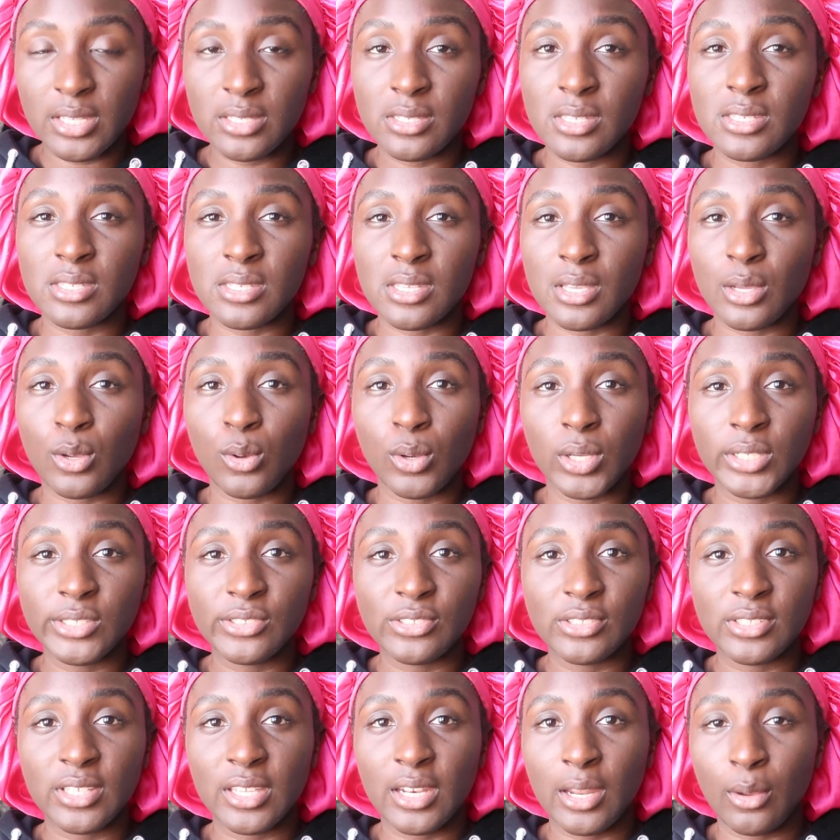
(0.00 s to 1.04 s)
This is a
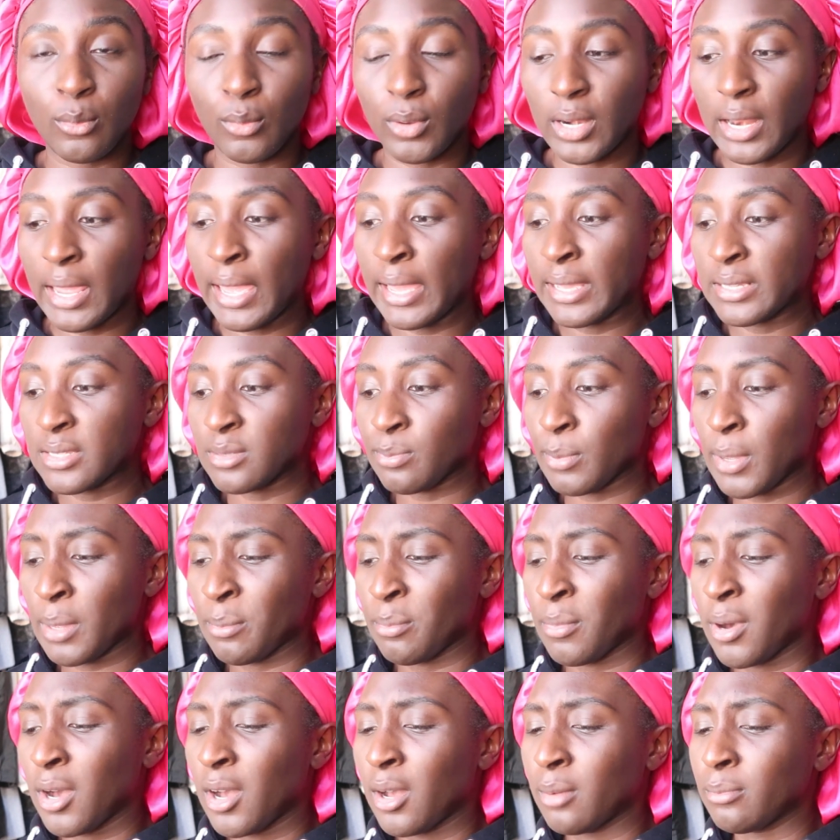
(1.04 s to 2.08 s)
question that I want to ask my
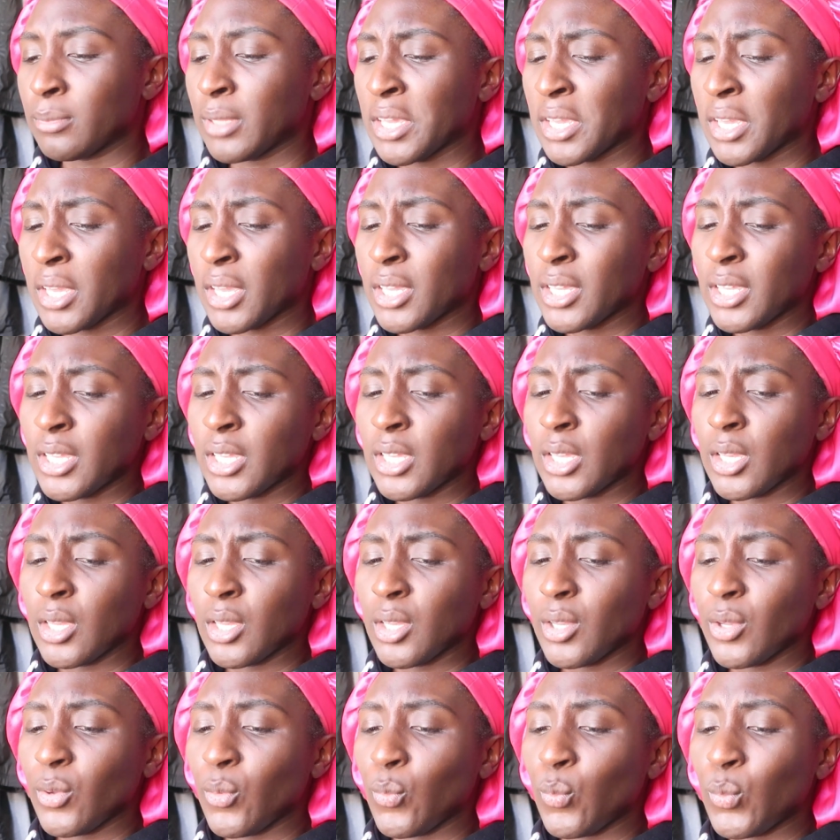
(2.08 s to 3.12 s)
mom, like,
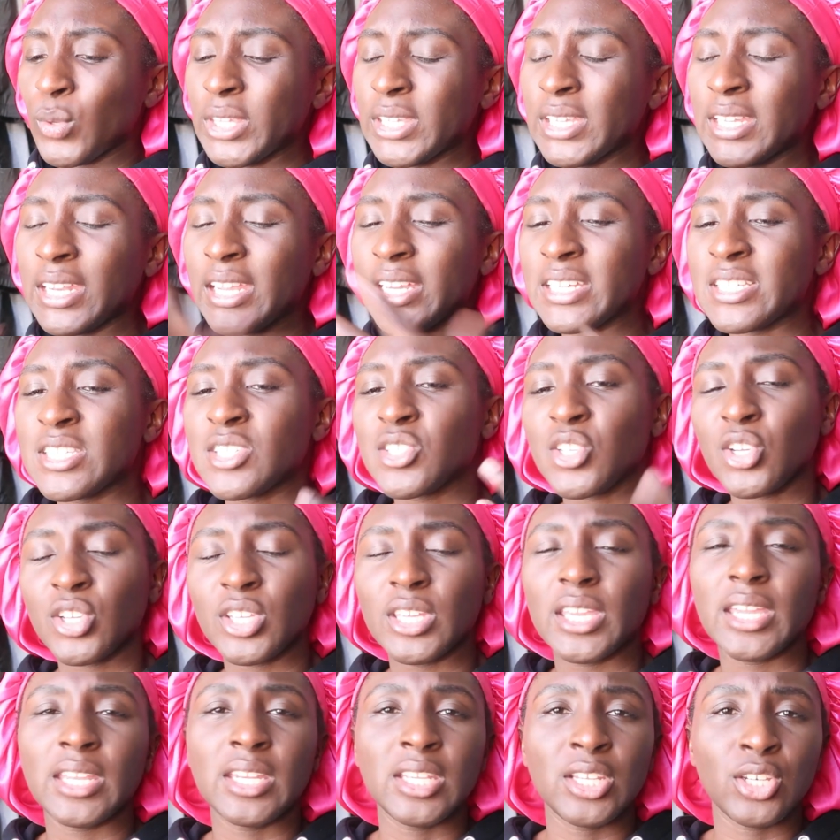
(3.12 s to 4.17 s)
when did I
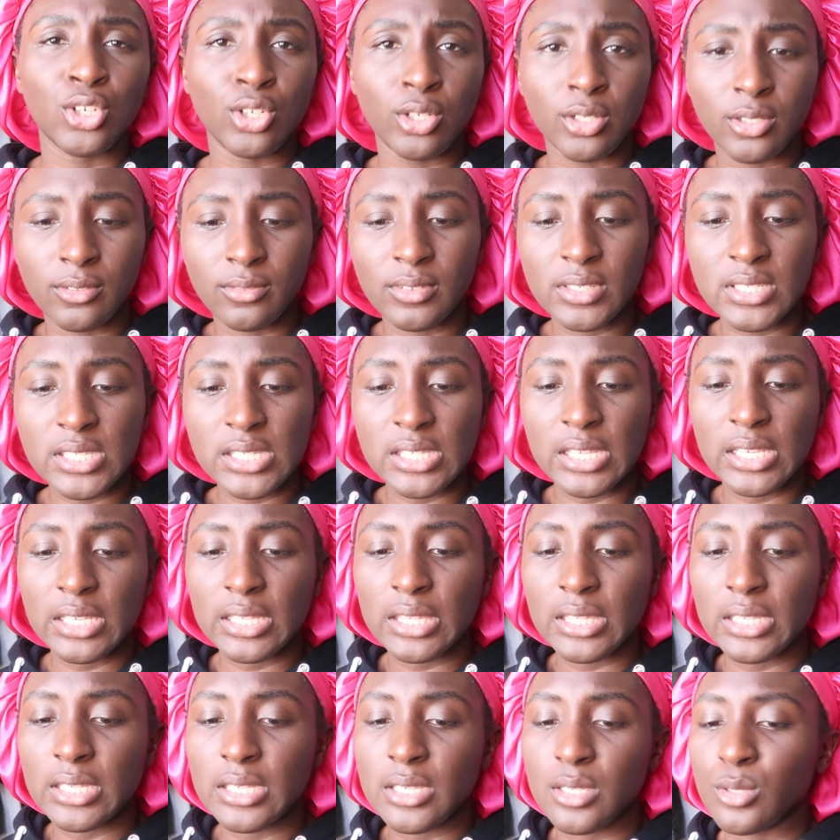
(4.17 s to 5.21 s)
start getting nervous
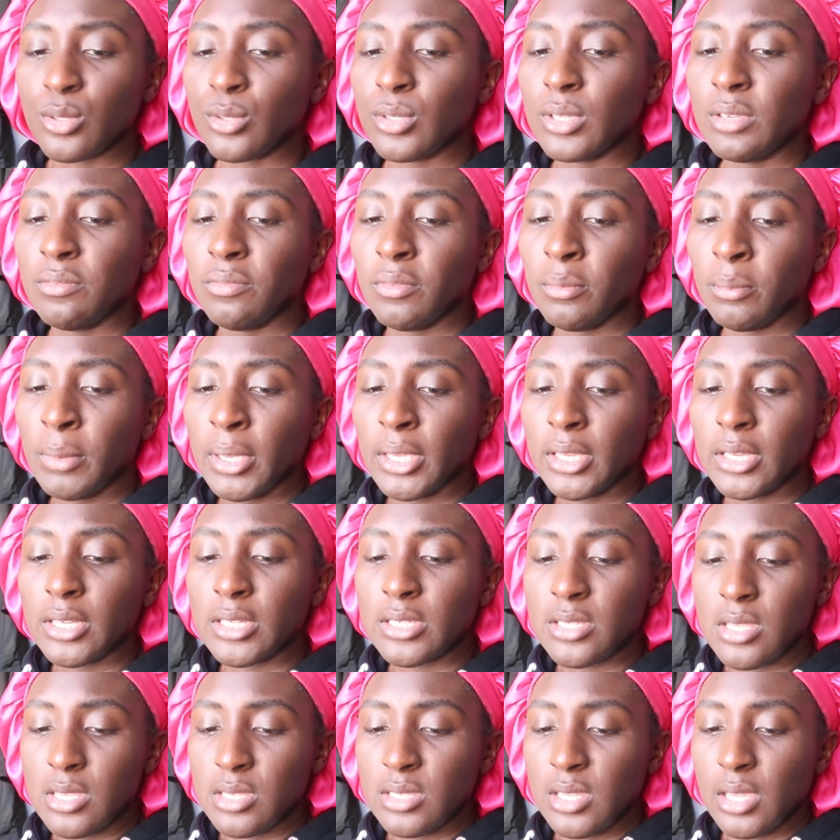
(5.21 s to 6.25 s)
like this? Or even my
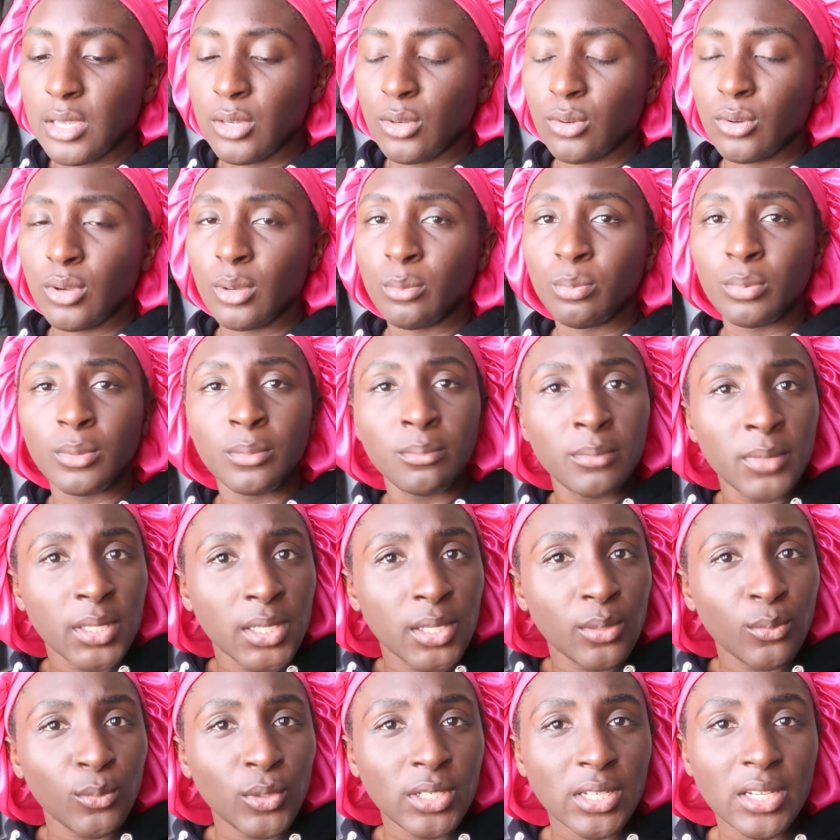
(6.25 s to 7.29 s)
cousins that grew up with
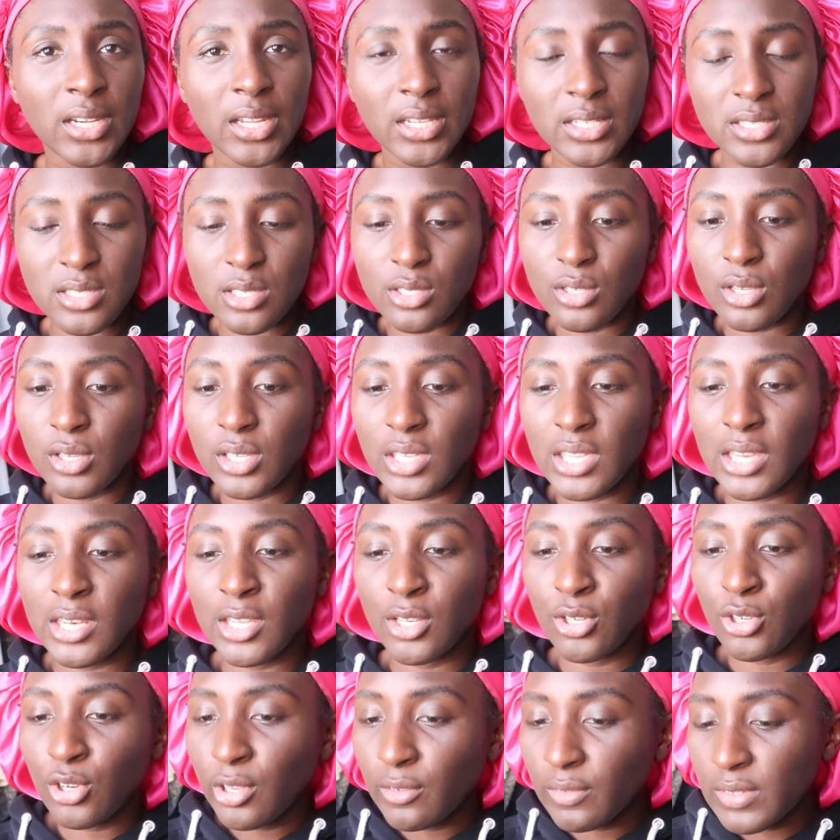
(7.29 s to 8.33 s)
me, when did I start
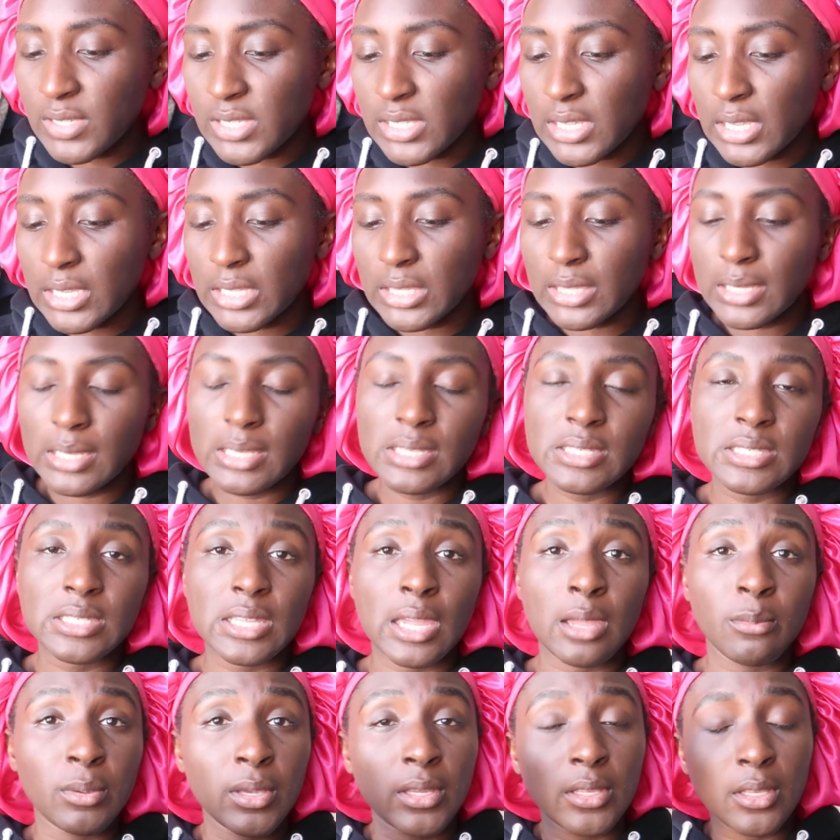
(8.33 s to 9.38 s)
getting nervous like this,
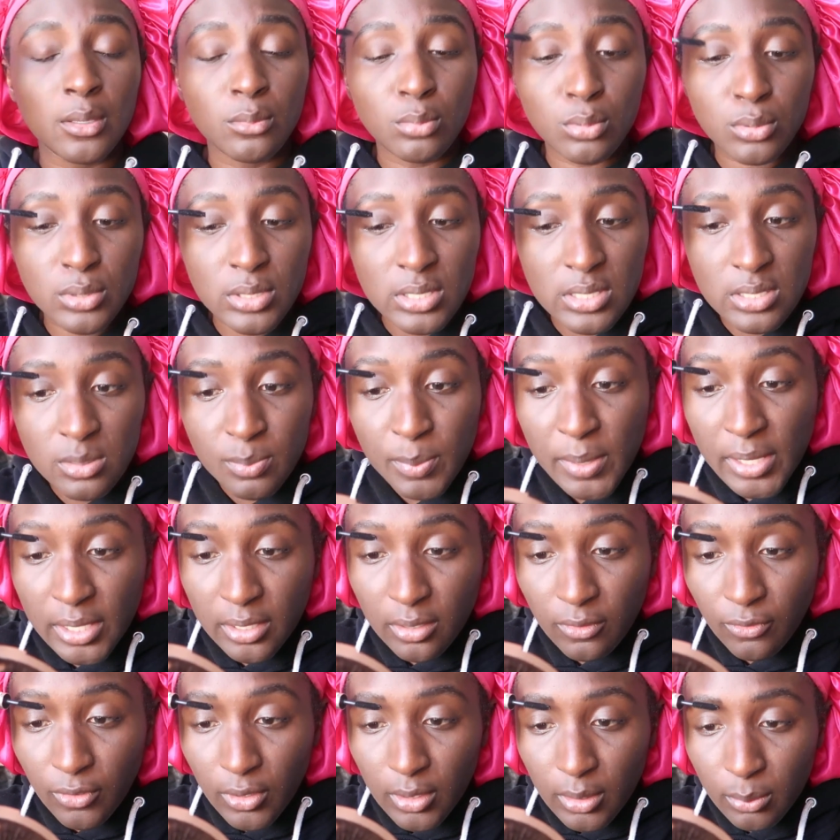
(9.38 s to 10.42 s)
not being able to
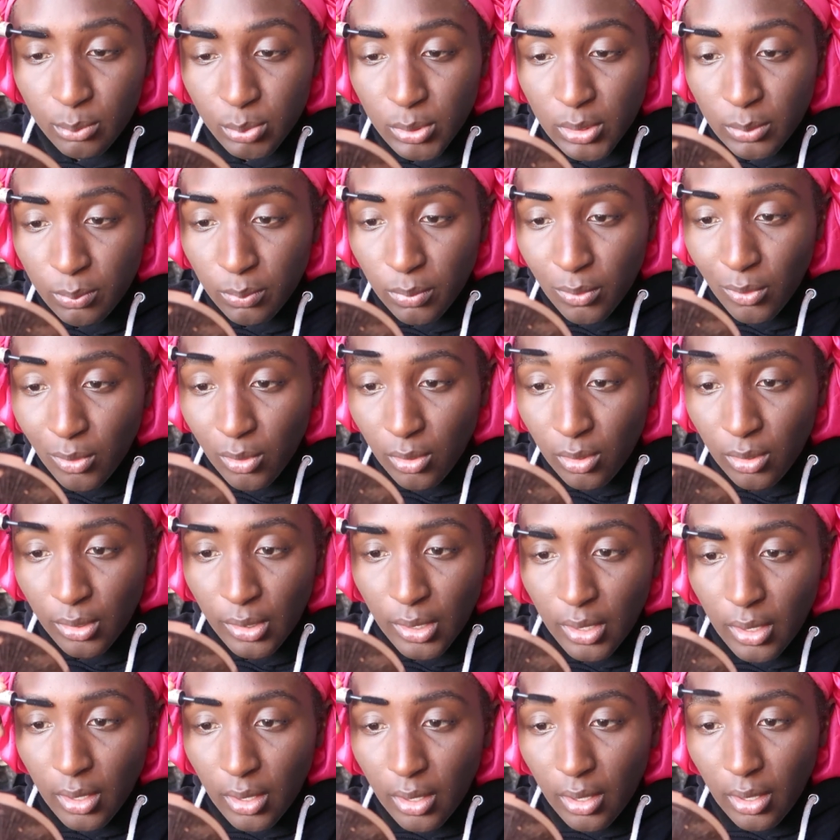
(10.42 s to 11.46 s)
speak in front of people?